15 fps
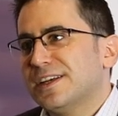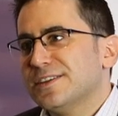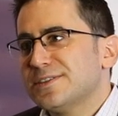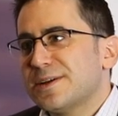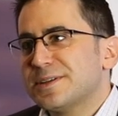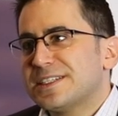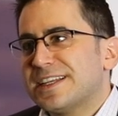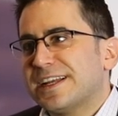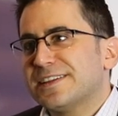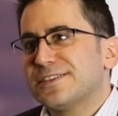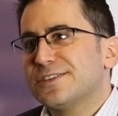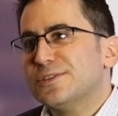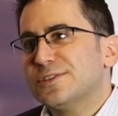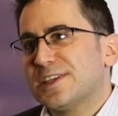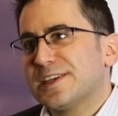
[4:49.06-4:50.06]
So I would say it's
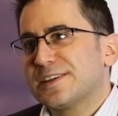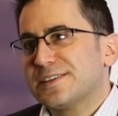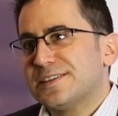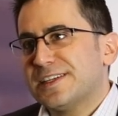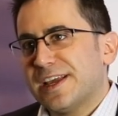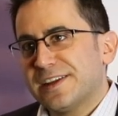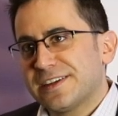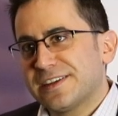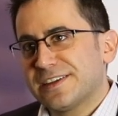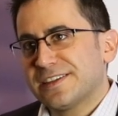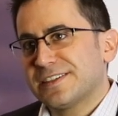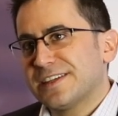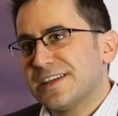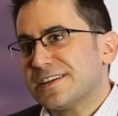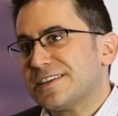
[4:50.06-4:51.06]
using
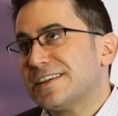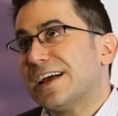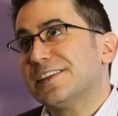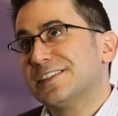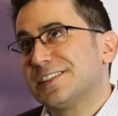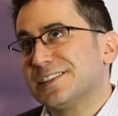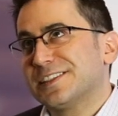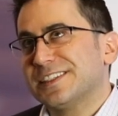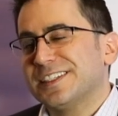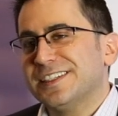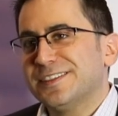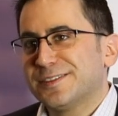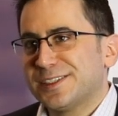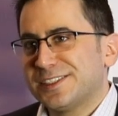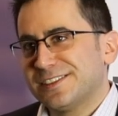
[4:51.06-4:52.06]
data intelligently,
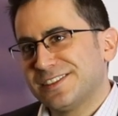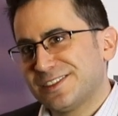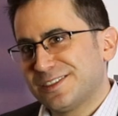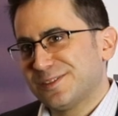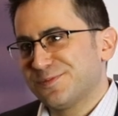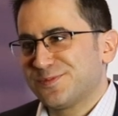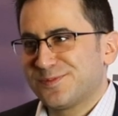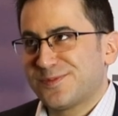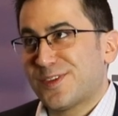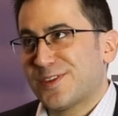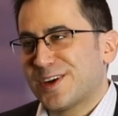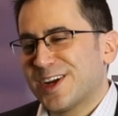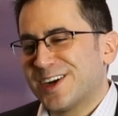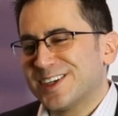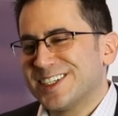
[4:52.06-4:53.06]
which is
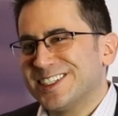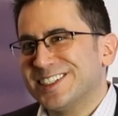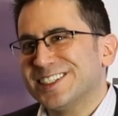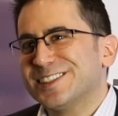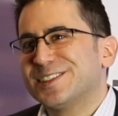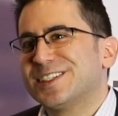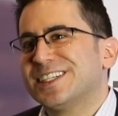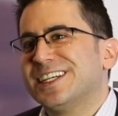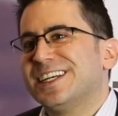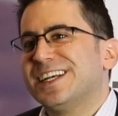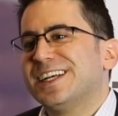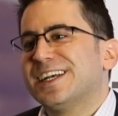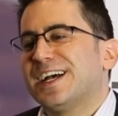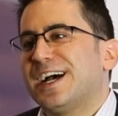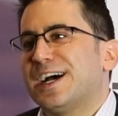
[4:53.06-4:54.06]
very hard to do
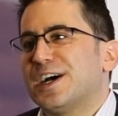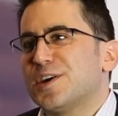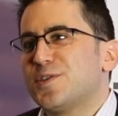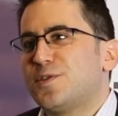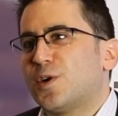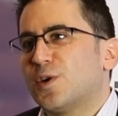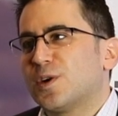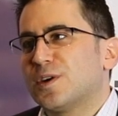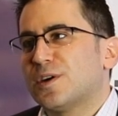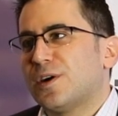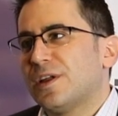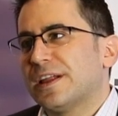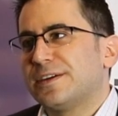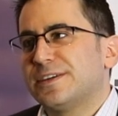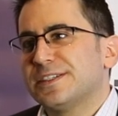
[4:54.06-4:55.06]
for
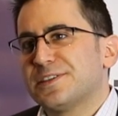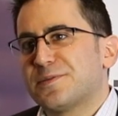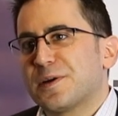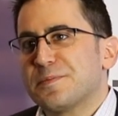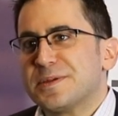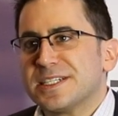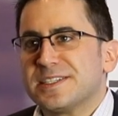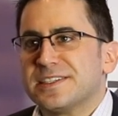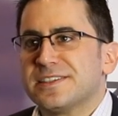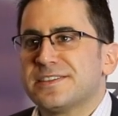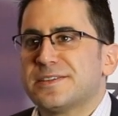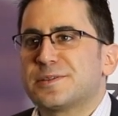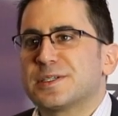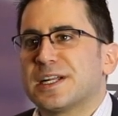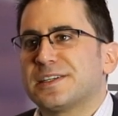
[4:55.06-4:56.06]
all areas of our business,
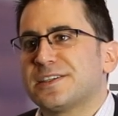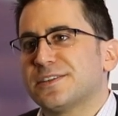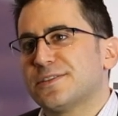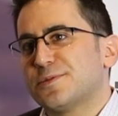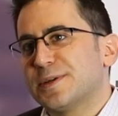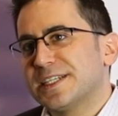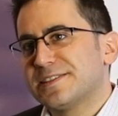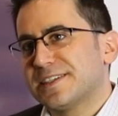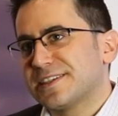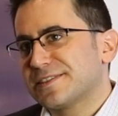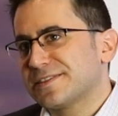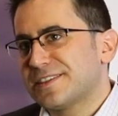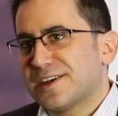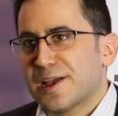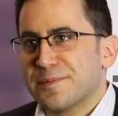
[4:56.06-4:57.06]
so we're not just
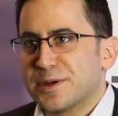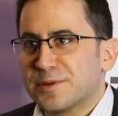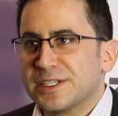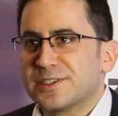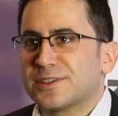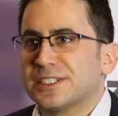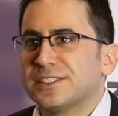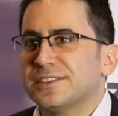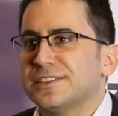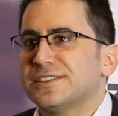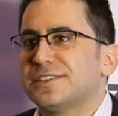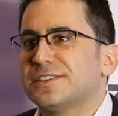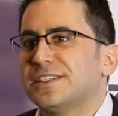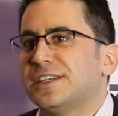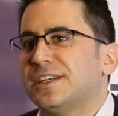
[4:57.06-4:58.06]
wasting time and
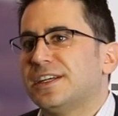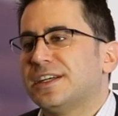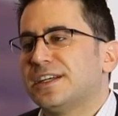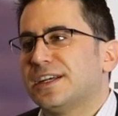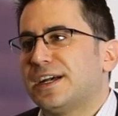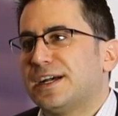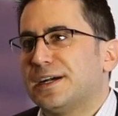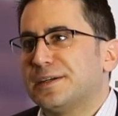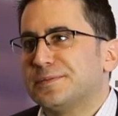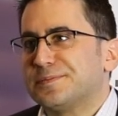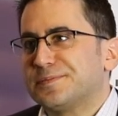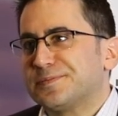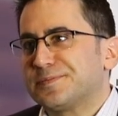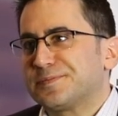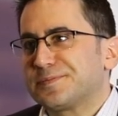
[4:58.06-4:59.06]
resources,
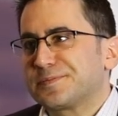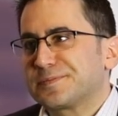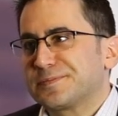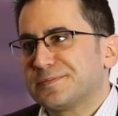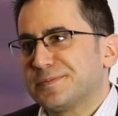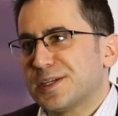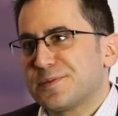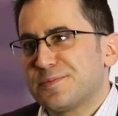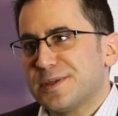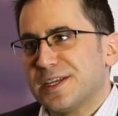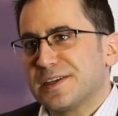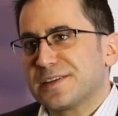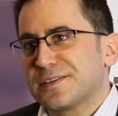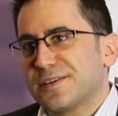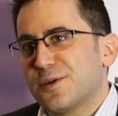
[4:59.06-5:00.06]
but
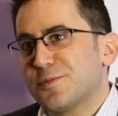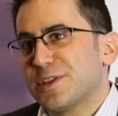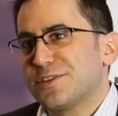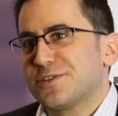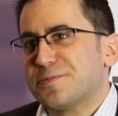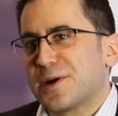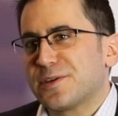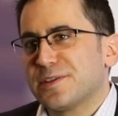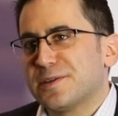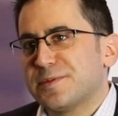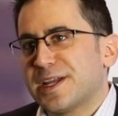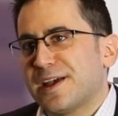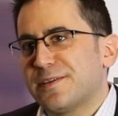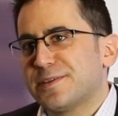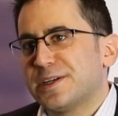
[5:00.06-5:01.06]
being hopefully smarter than
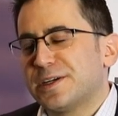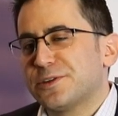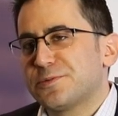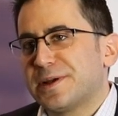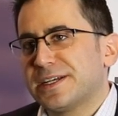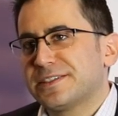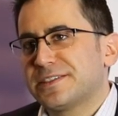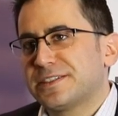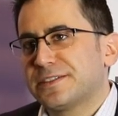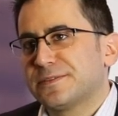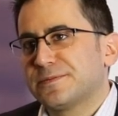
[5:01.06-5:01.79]
we have in years past.